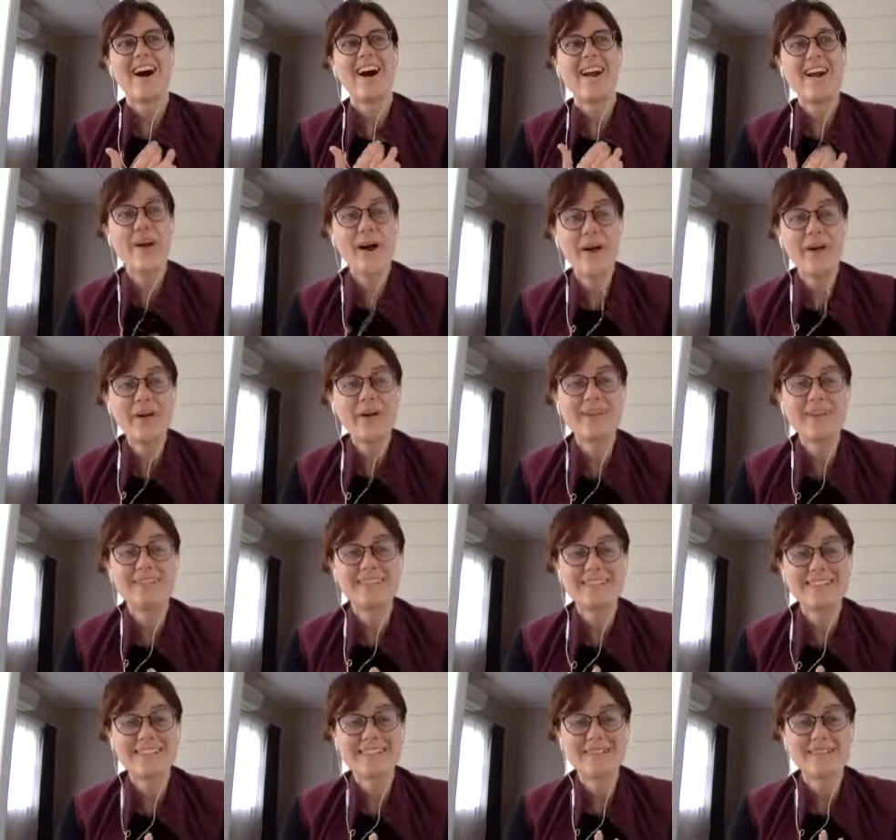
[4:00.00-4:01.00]
I hope
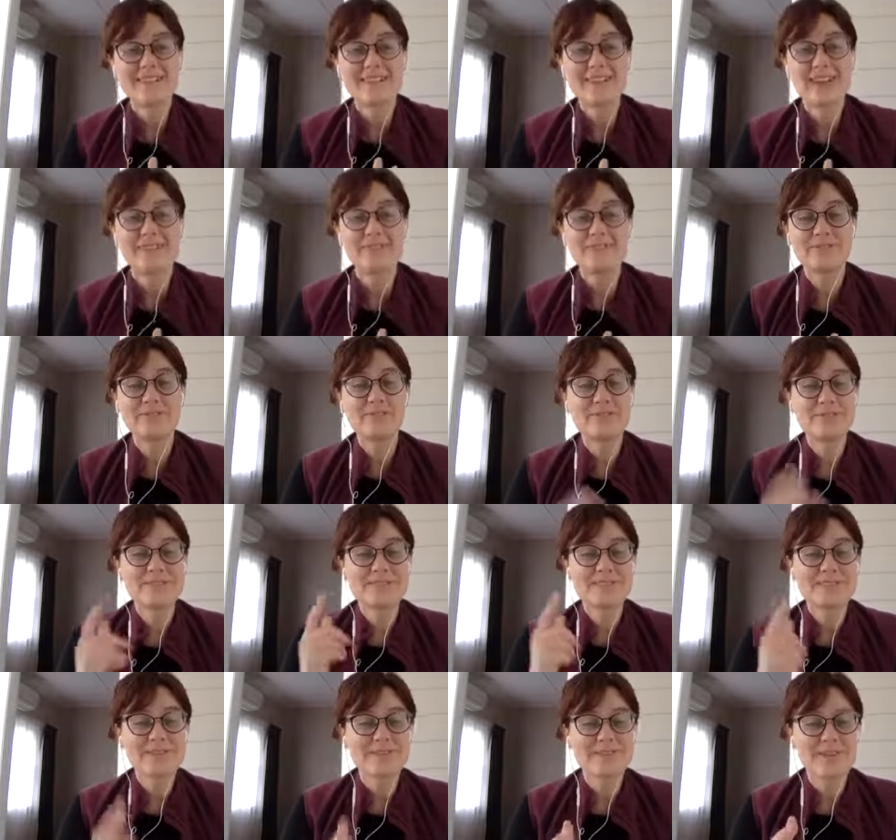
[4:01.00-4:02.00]
that this was helpful.
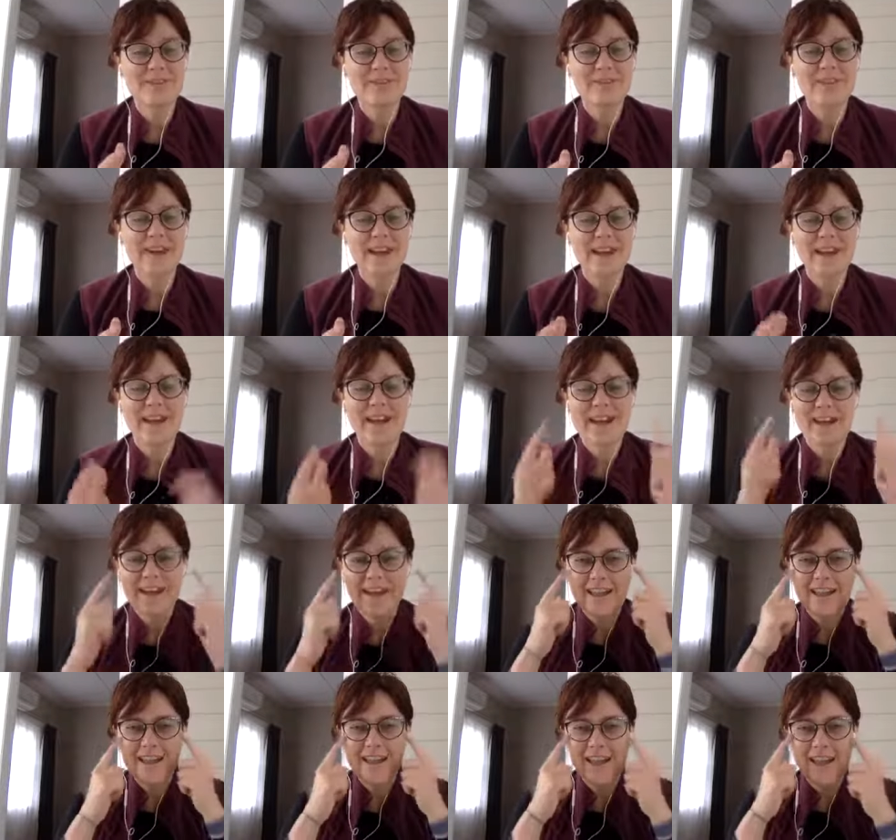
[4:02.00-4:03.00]
Sorry,
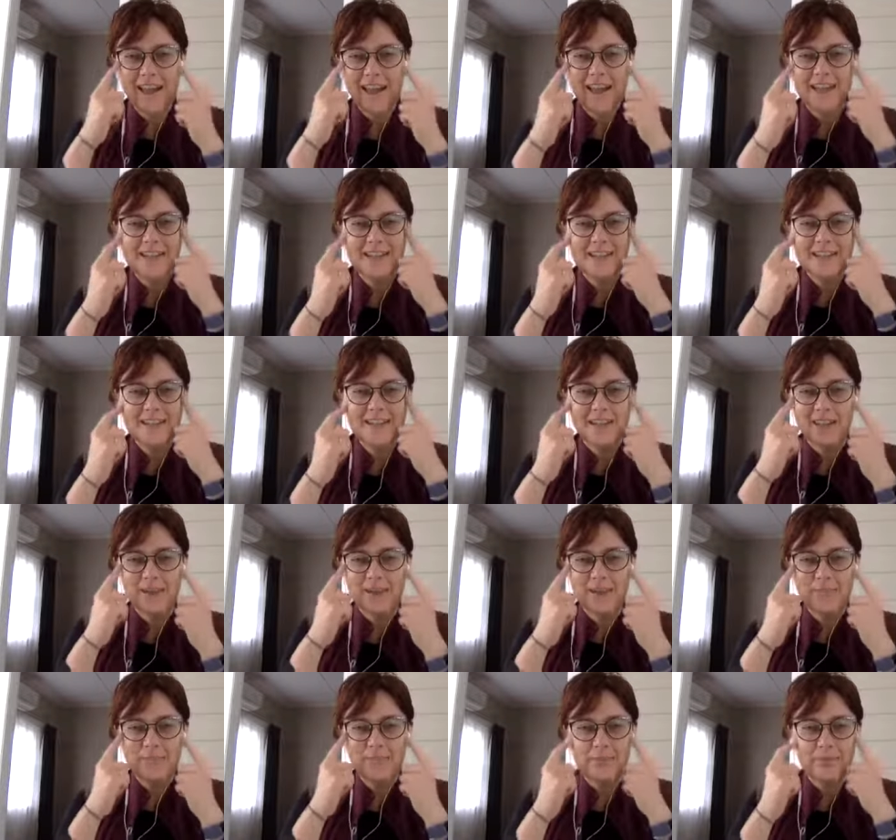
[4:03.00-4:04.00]
I had
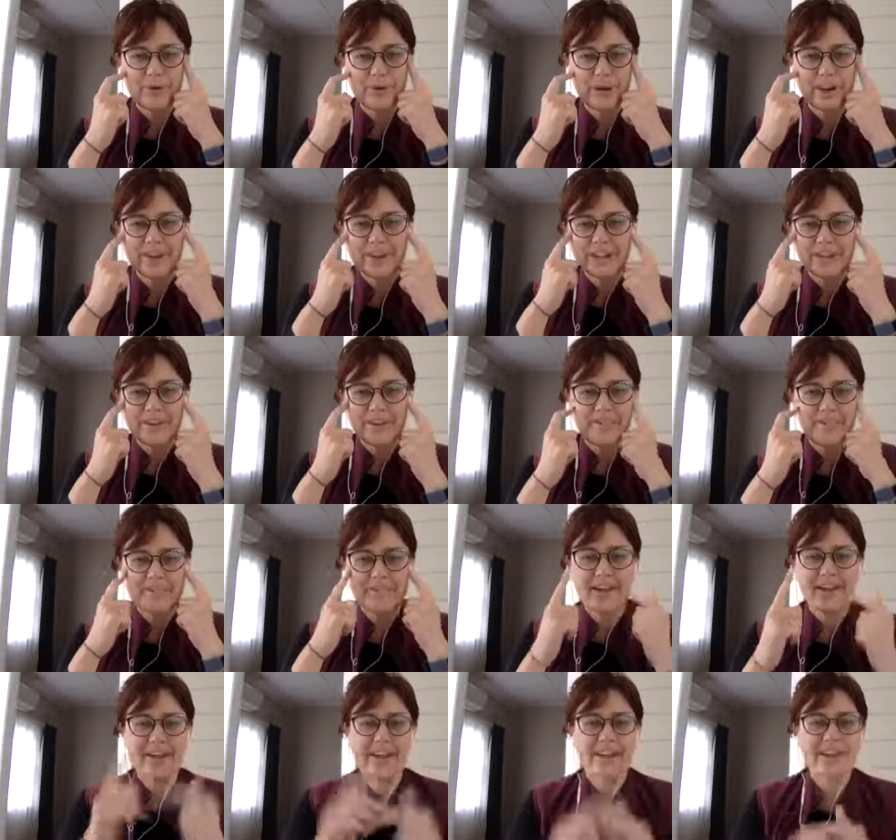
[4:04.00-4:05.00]
a brain
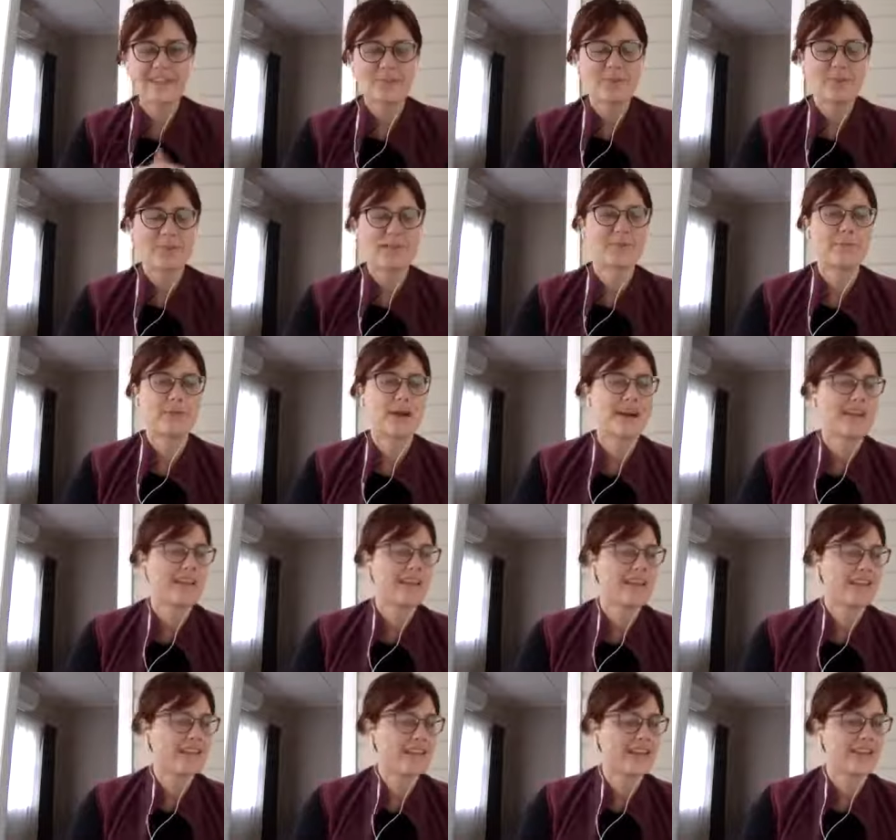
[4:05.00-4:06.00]
fart with
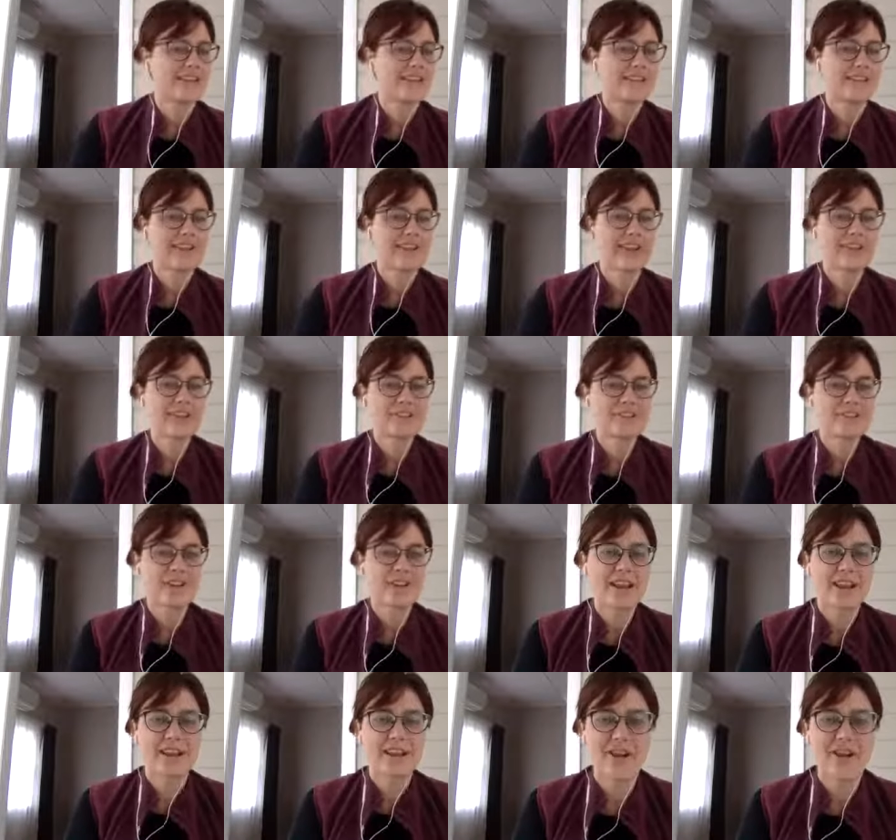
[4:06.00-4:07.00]
my
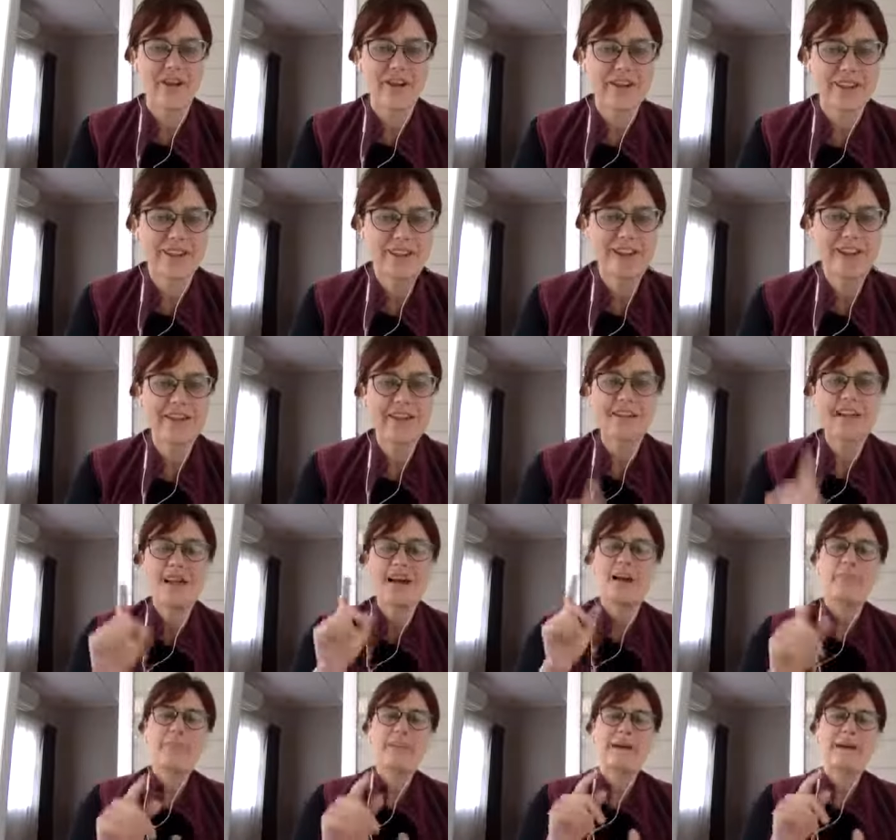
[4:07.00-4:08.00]
calculatoring earlier,
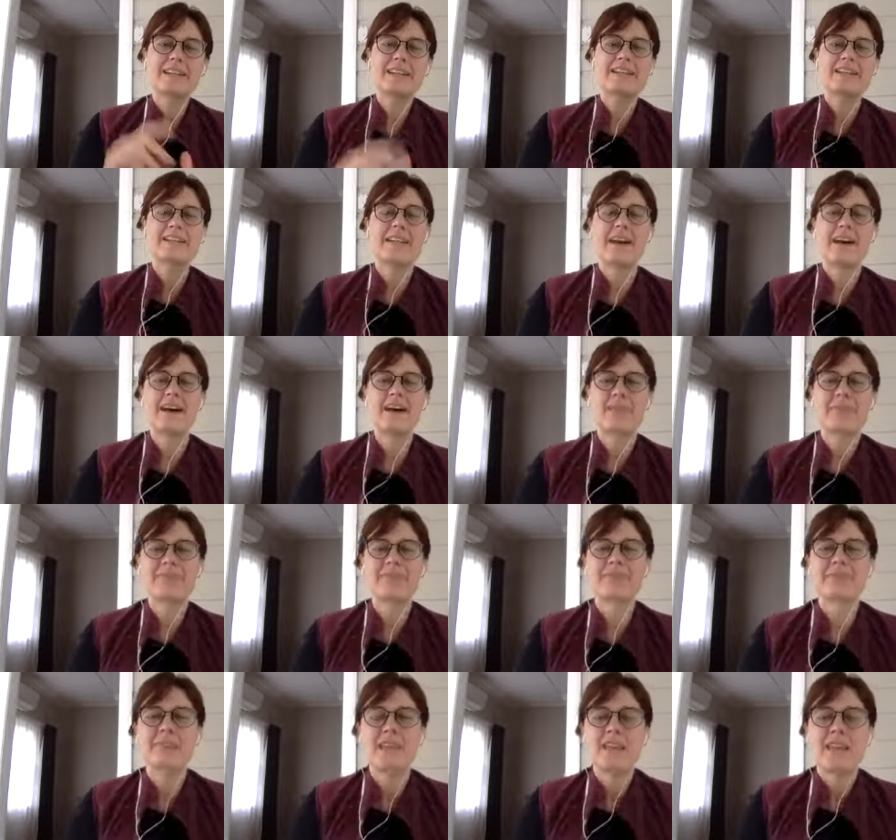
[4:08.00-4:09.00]
but
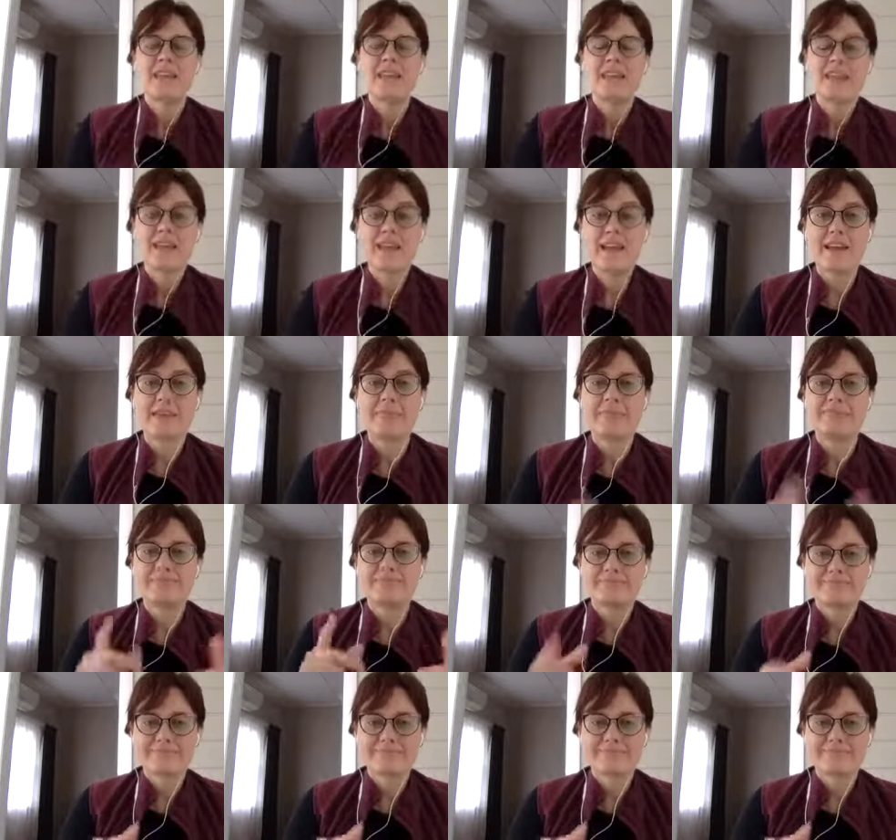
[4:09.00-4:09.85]
um, yeah,